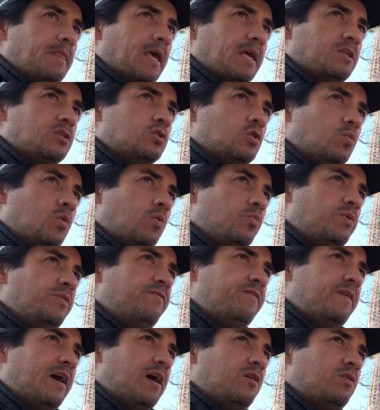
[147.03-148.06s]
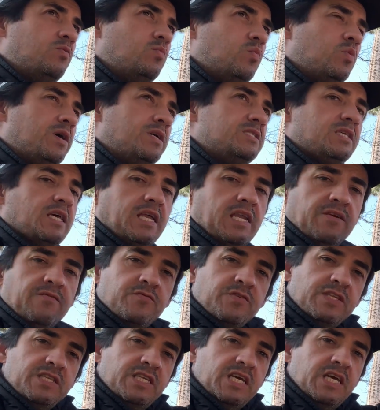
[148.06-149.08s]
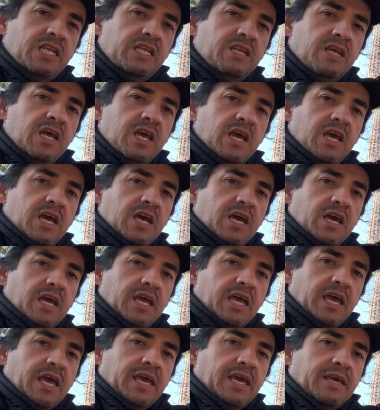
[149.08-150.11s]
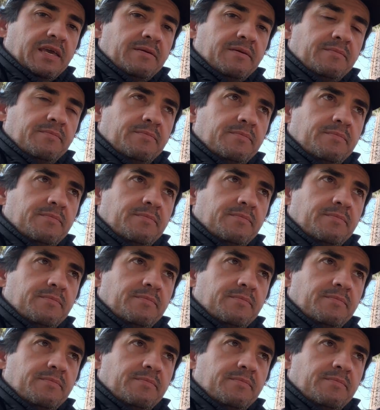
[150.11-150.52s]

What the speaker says: And so what we found was that if we did a